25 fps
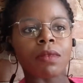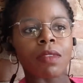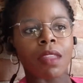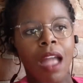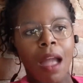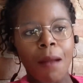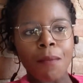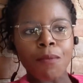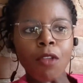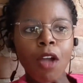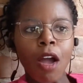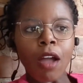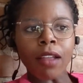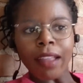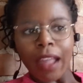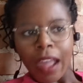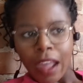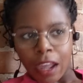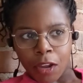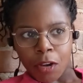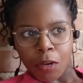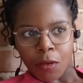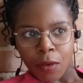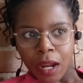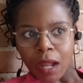I'm not
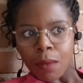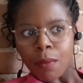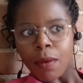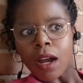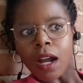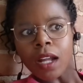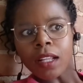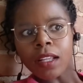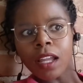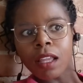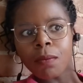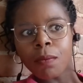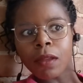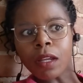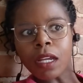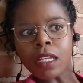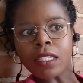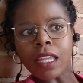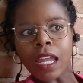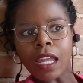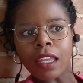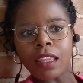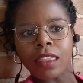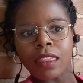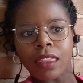angry about it
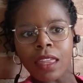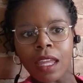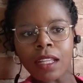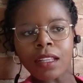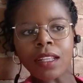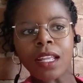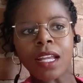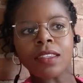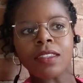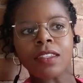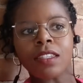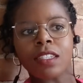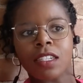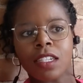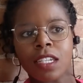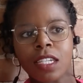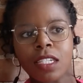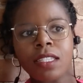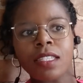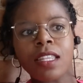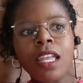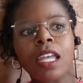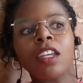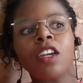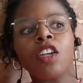because I think that it's
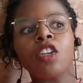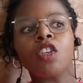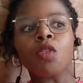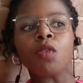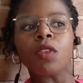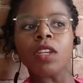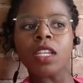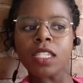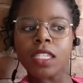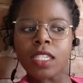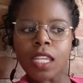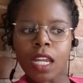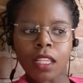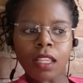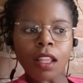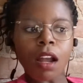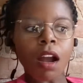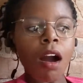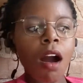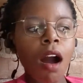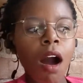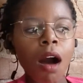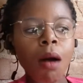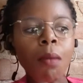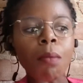just like, you know, he's like the
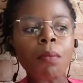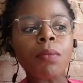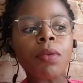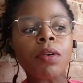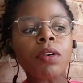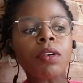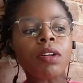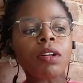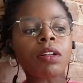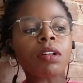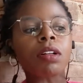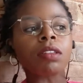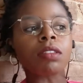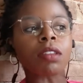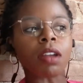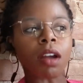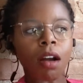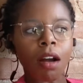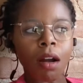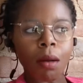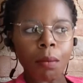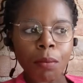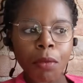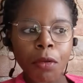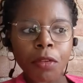
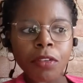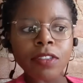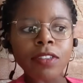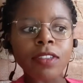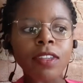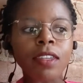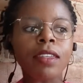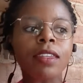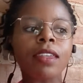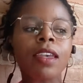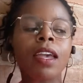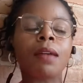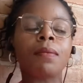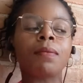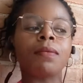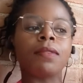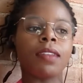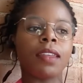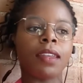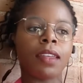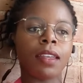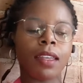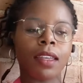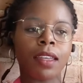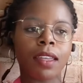humble sea
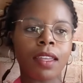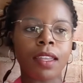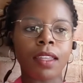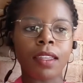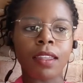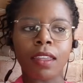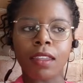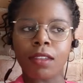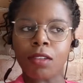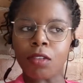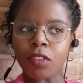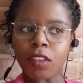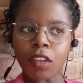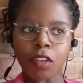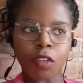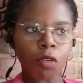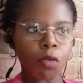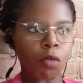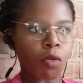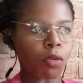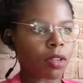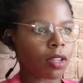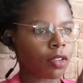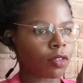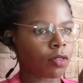captain. He knows how to
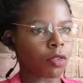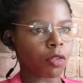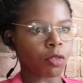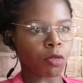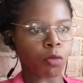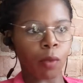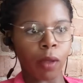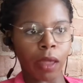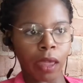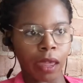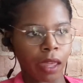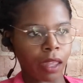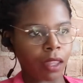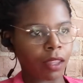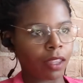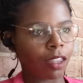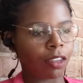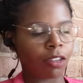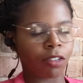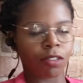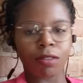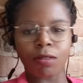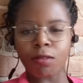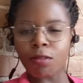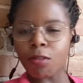hold his own weight.
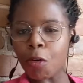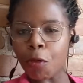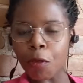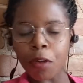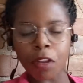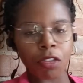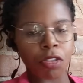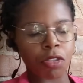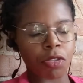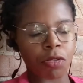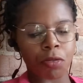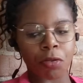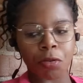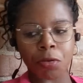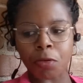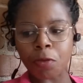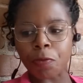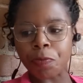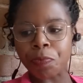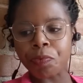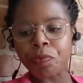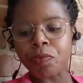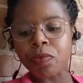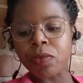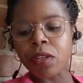He's going
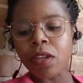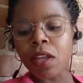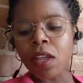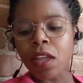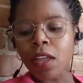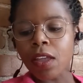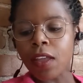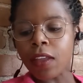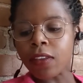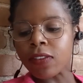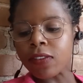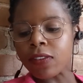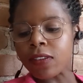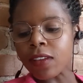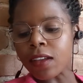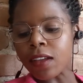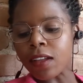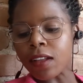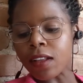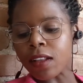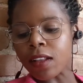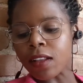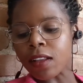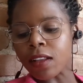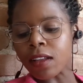through, he's
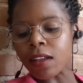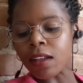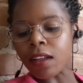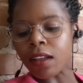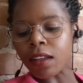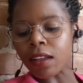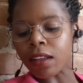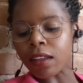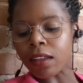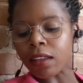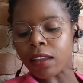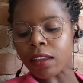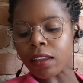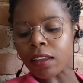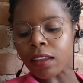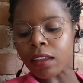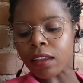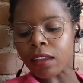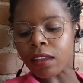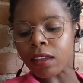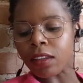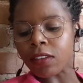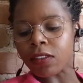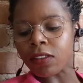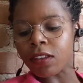still
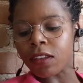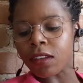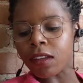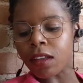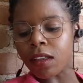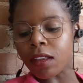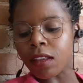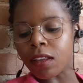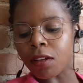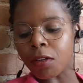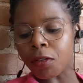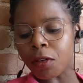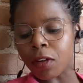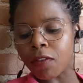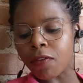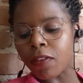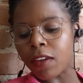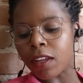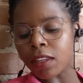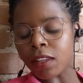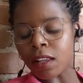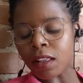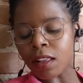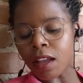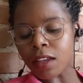
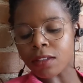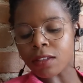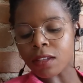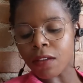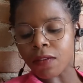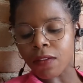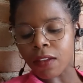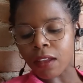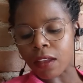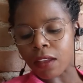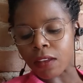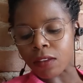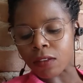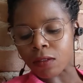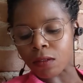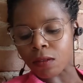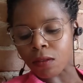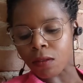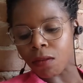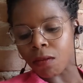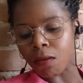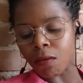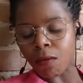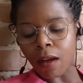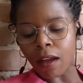grieving the loss of his
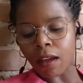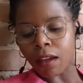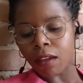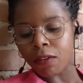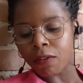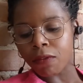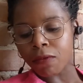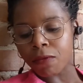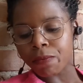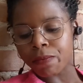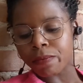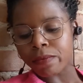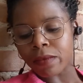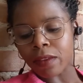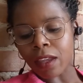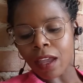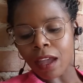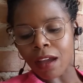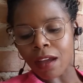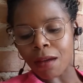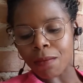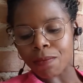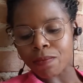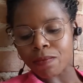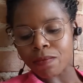wife,
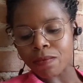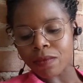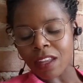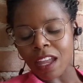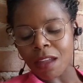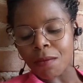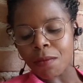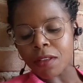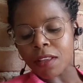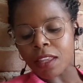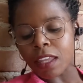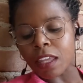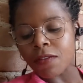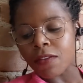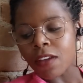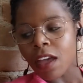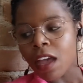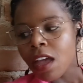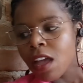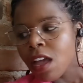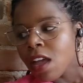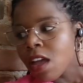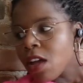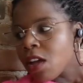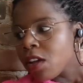I believe.
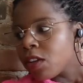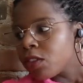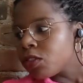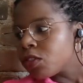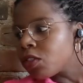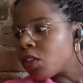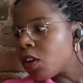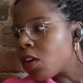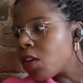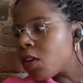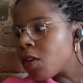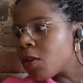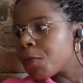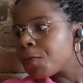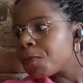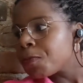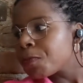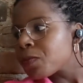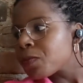So,